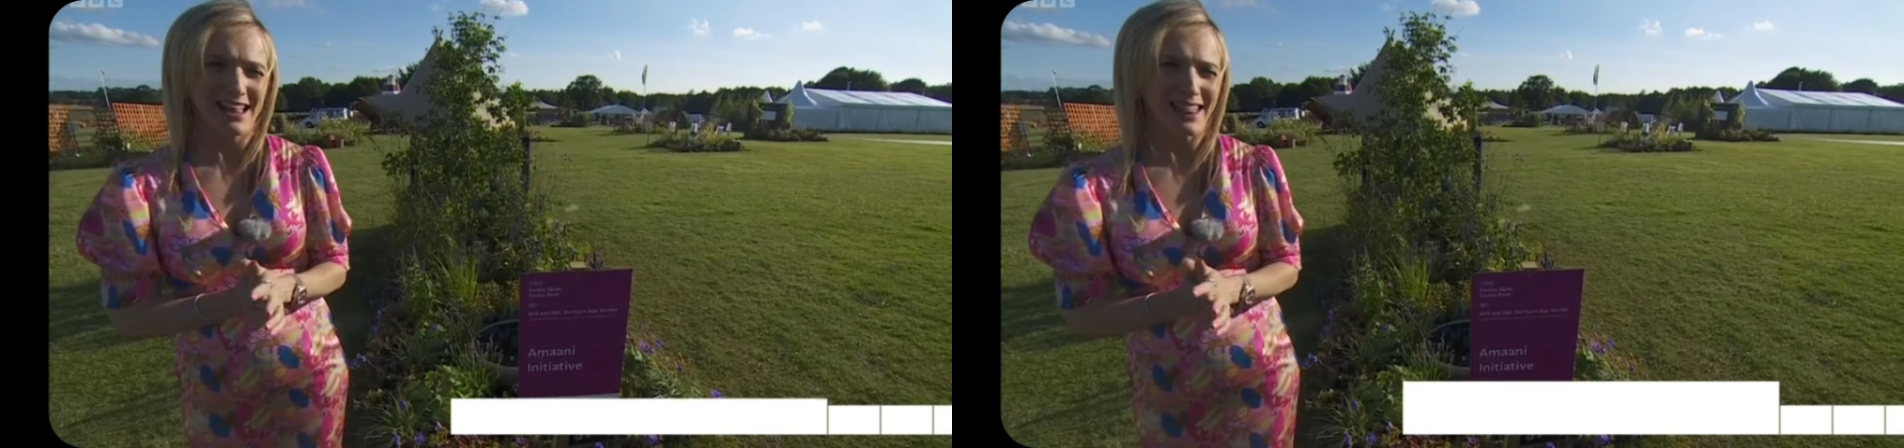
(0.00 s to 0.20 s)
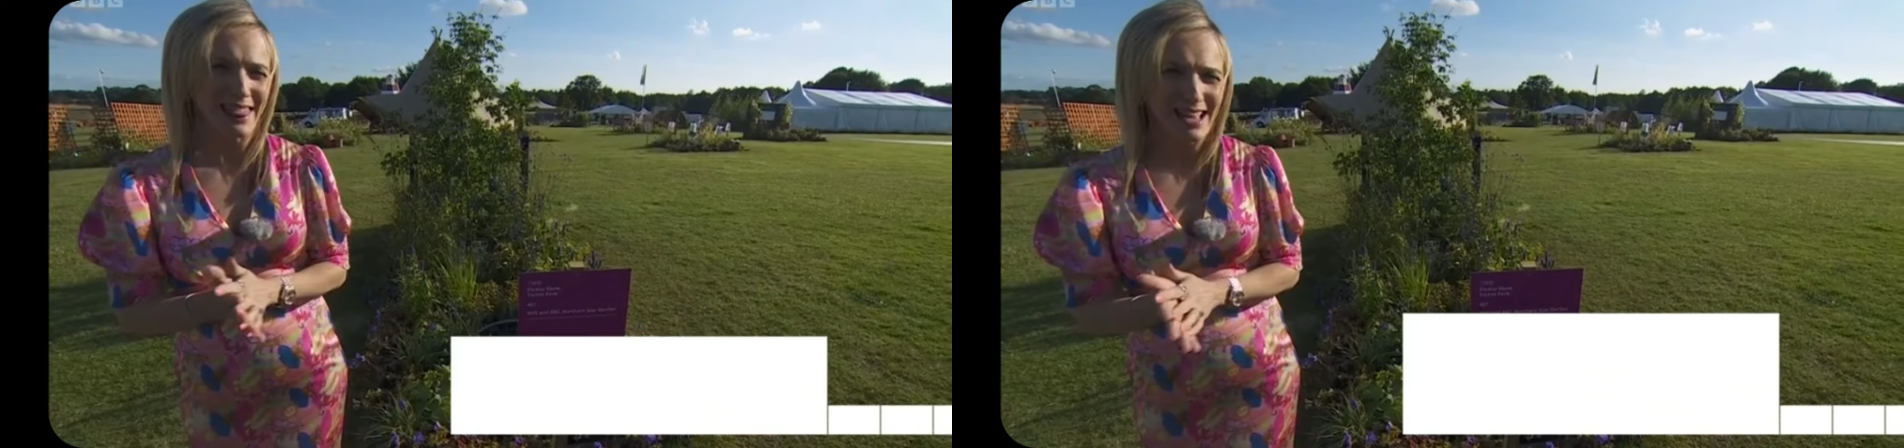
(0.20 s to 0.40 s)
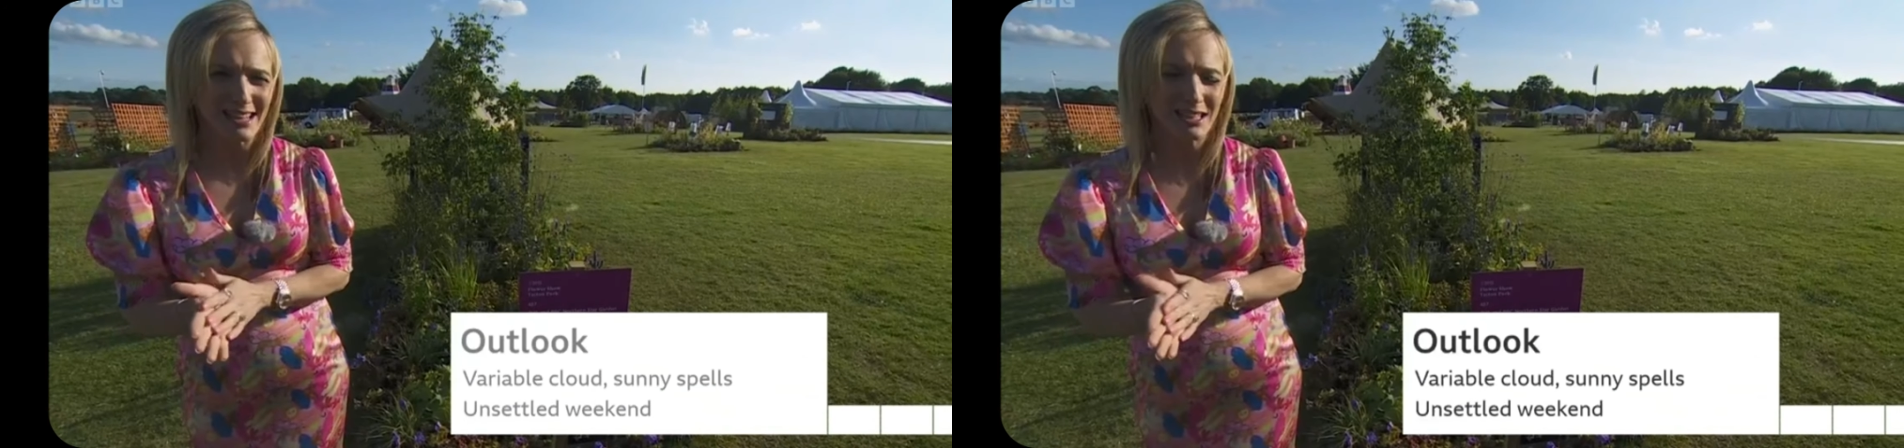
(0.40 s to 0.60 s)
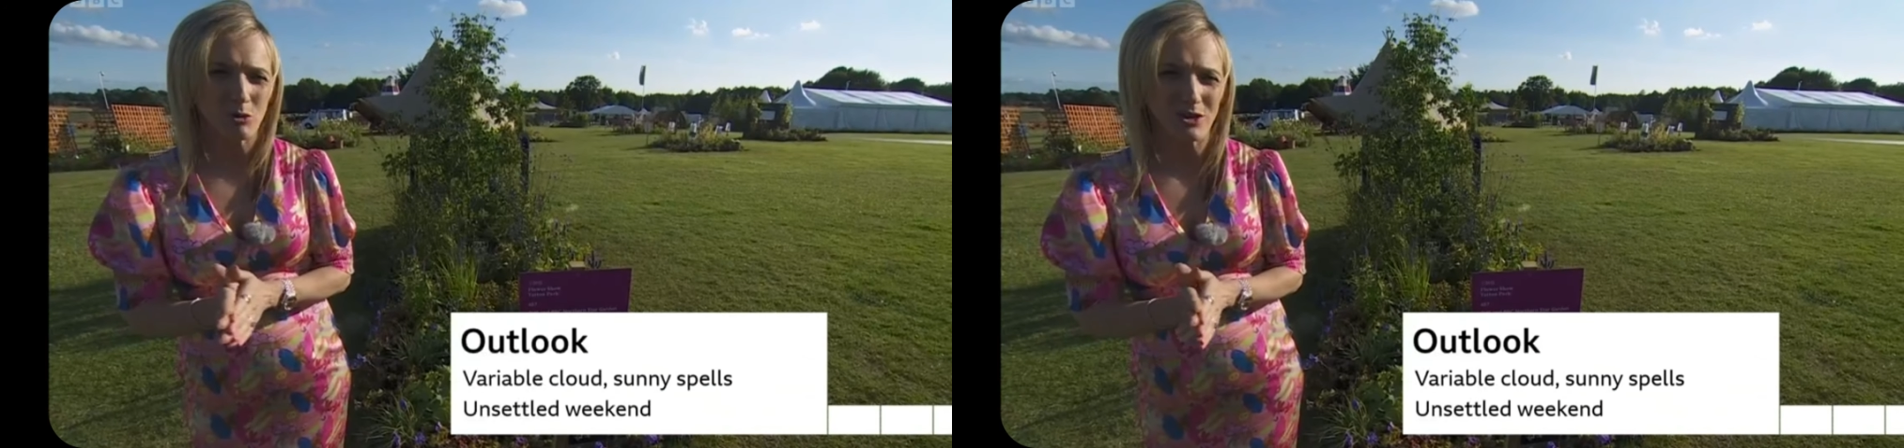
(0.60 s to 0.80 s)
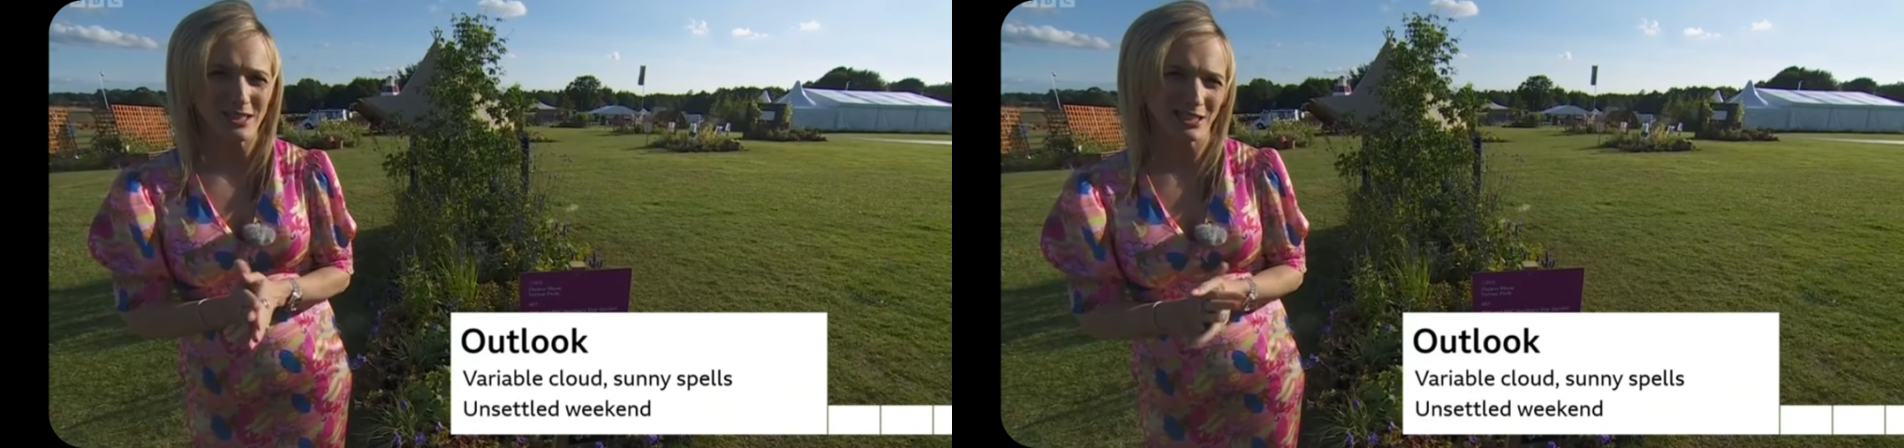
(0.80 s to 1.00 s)
that is
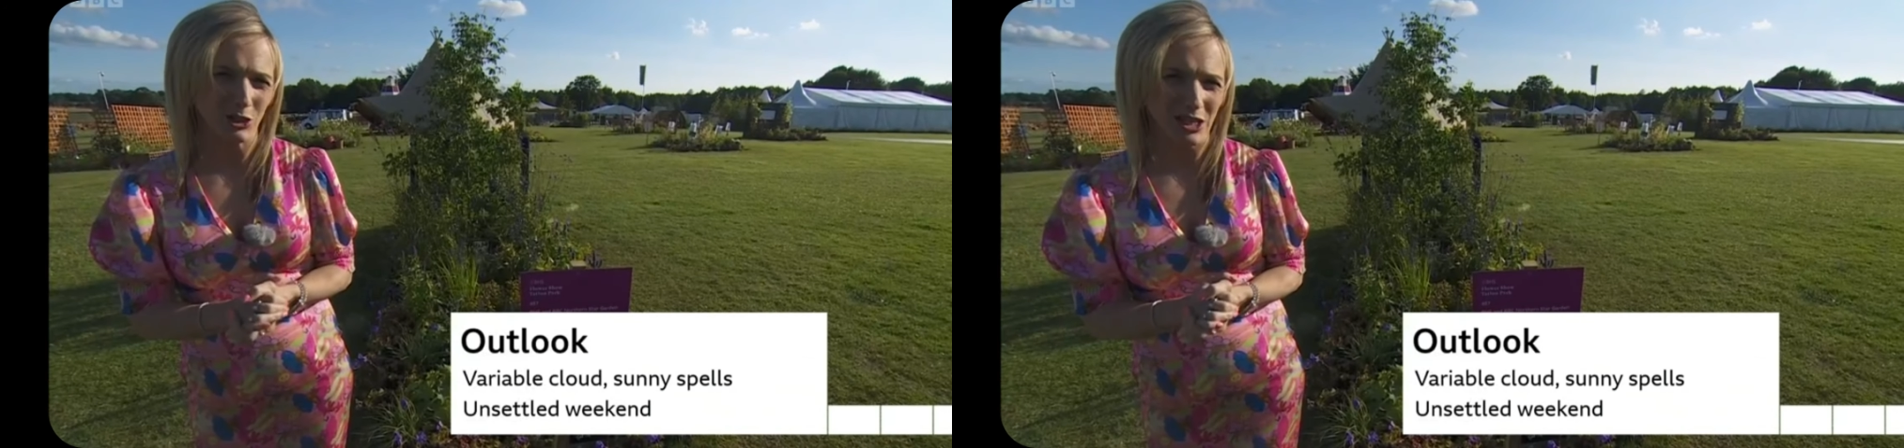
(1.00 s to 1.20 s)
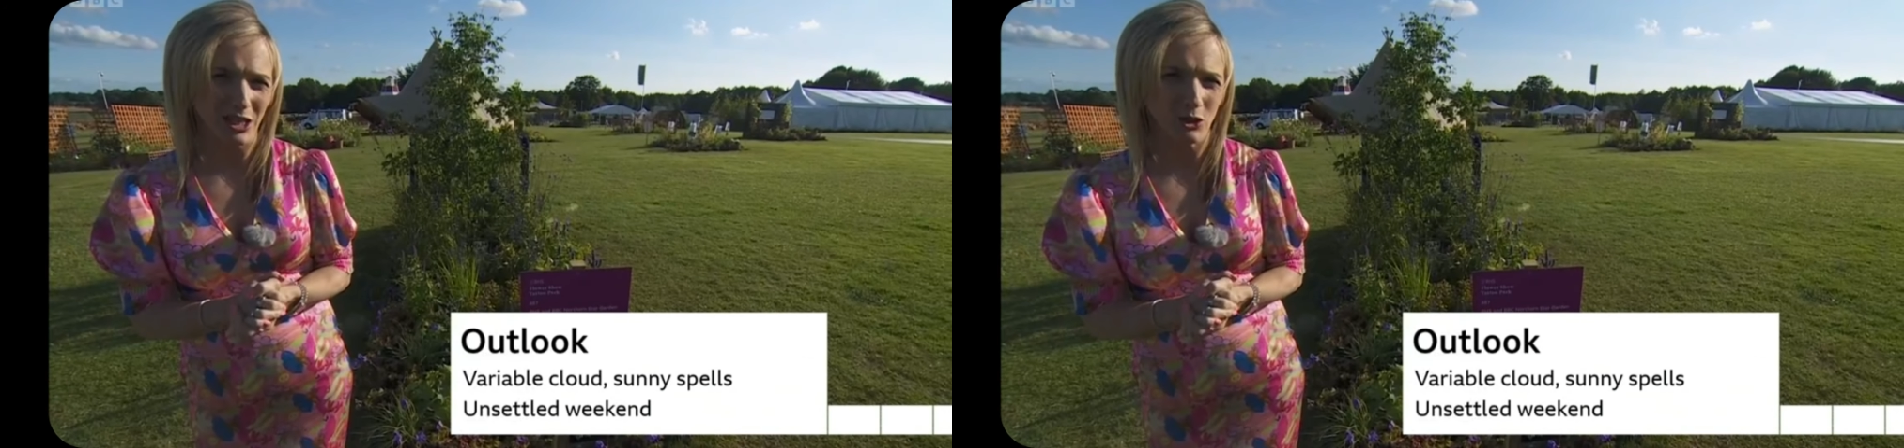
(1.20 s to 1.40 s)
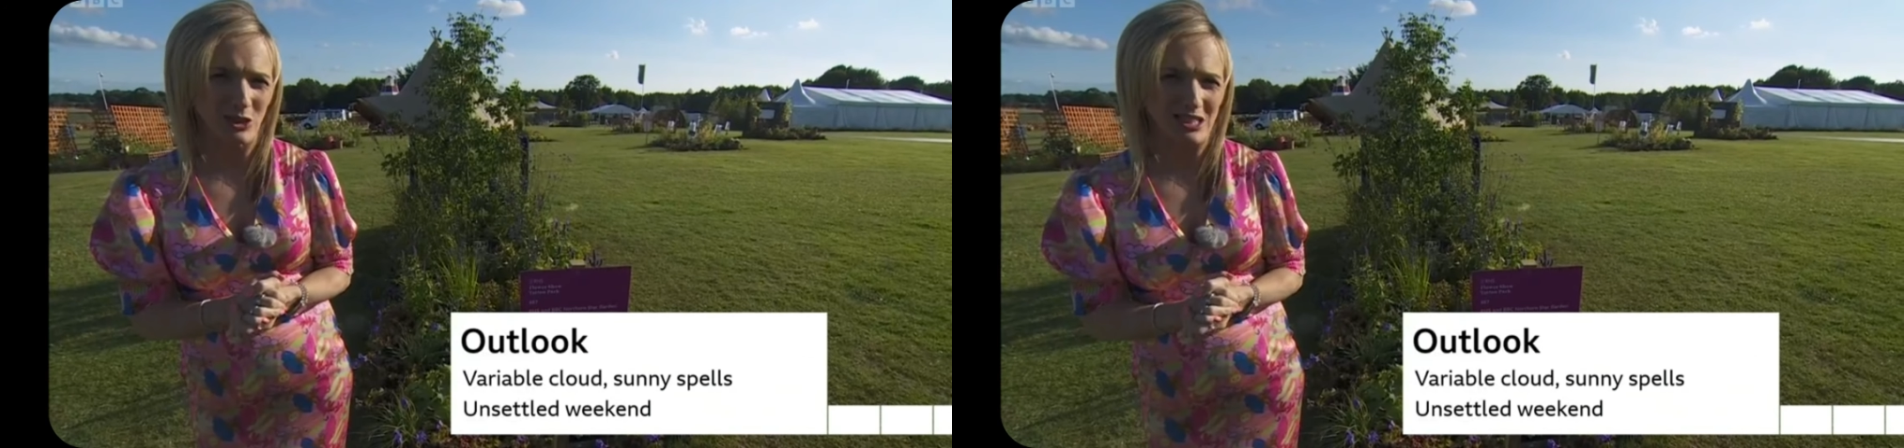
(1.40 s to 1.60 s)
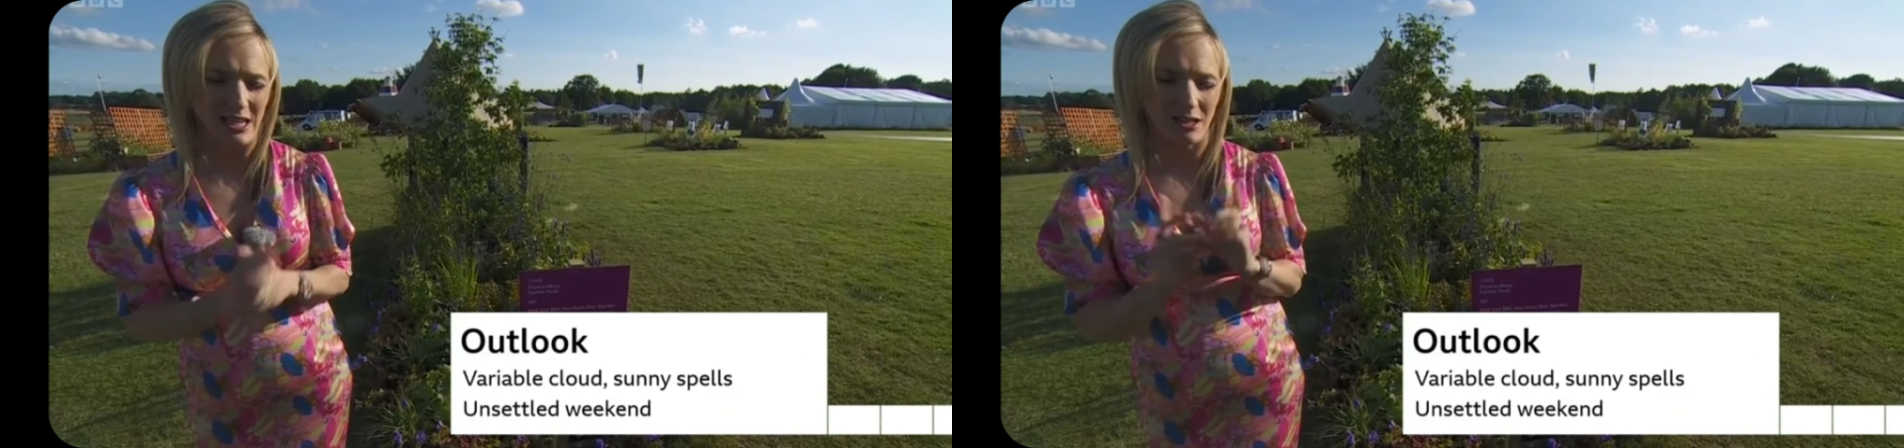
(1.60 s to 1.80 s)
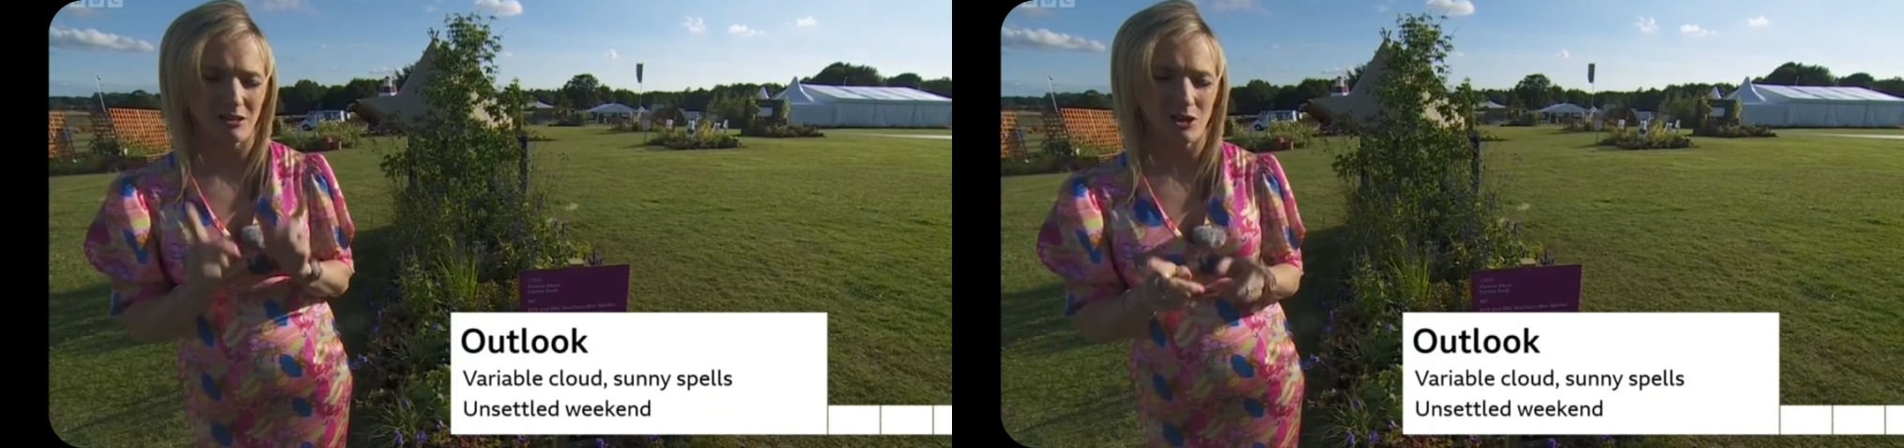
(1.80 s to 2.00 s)
what is looking unsettled.